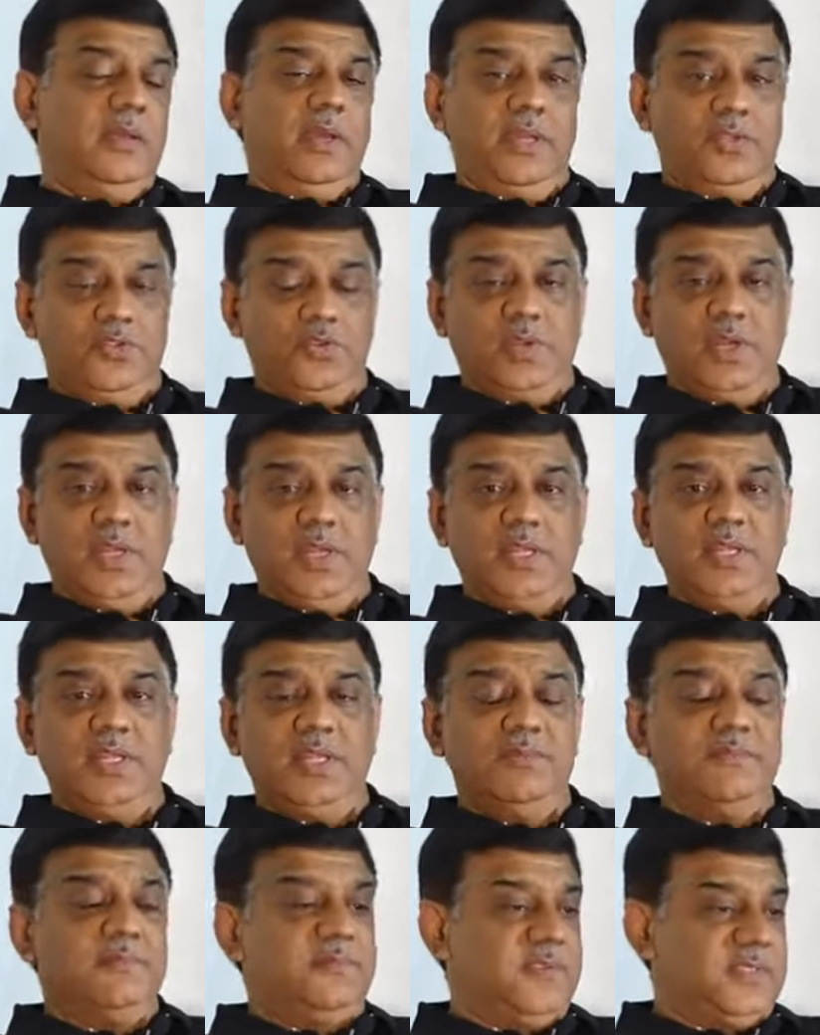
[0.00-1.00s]
educating
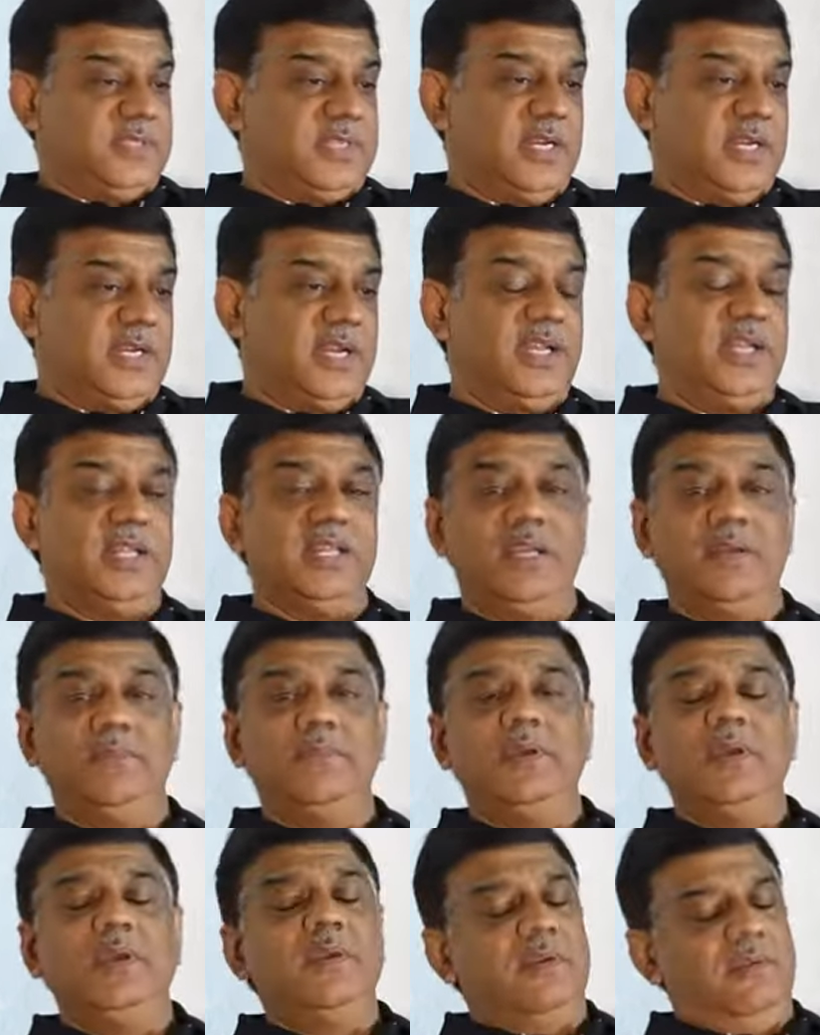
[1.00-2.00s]
them, facilitating
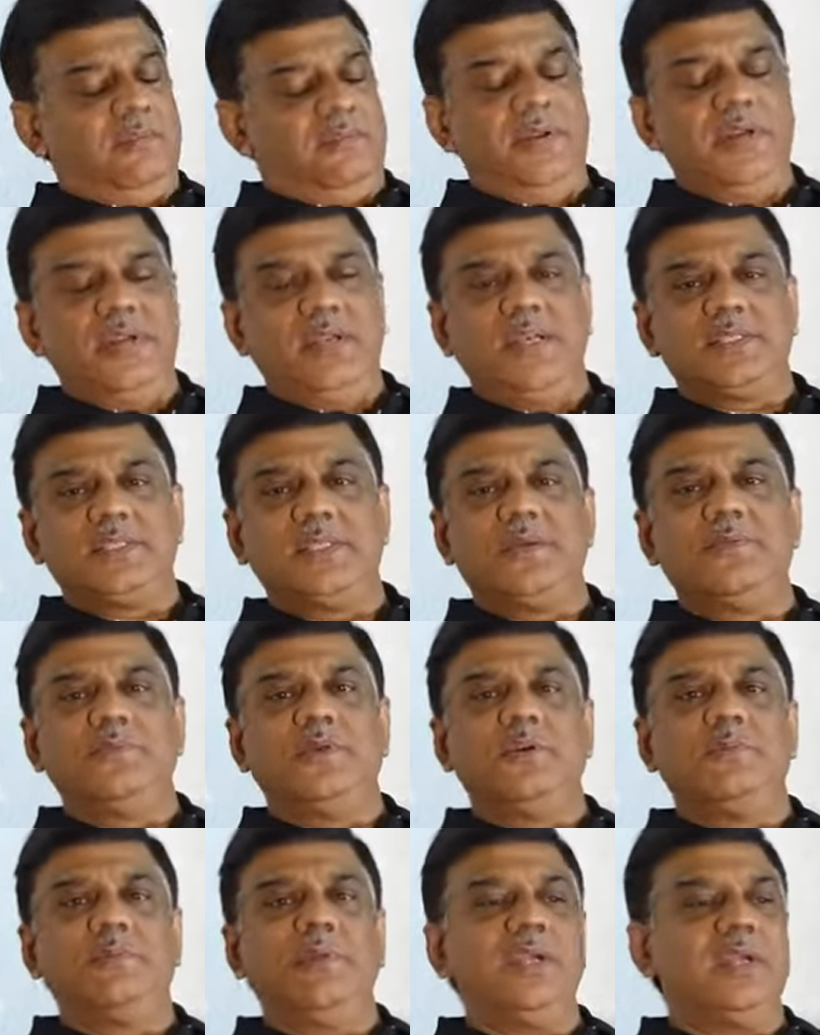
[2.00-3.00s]
them. Fantastic
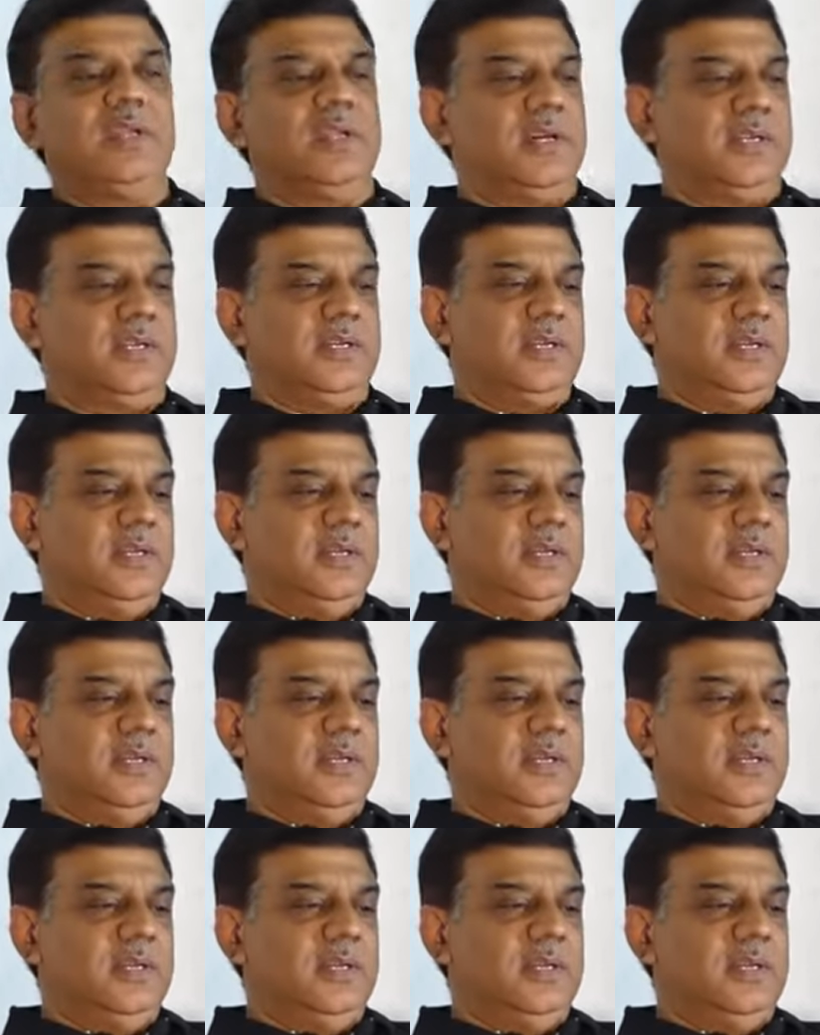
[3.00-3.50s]
work being done.